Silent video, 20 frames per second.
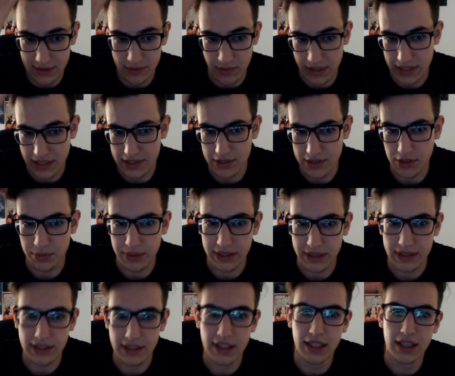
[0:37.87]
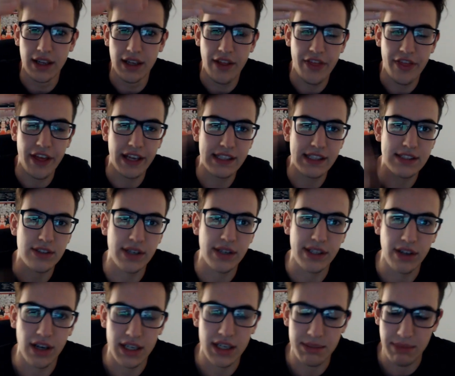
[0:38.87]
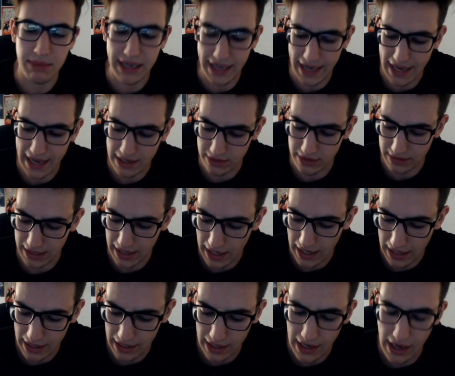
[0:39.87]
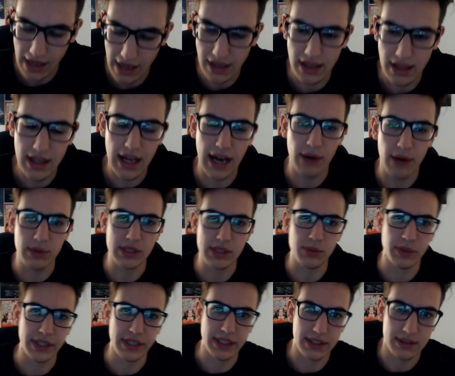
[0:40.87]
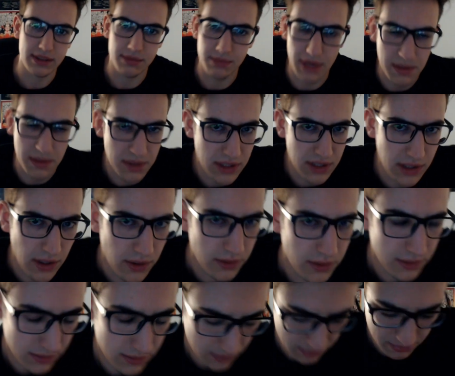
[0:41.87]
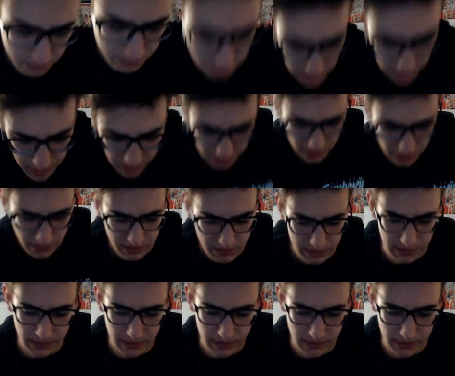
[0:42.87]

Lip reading: really stupid things going on in my head. Okay, I was weird. Maybe you know, maybe you don't.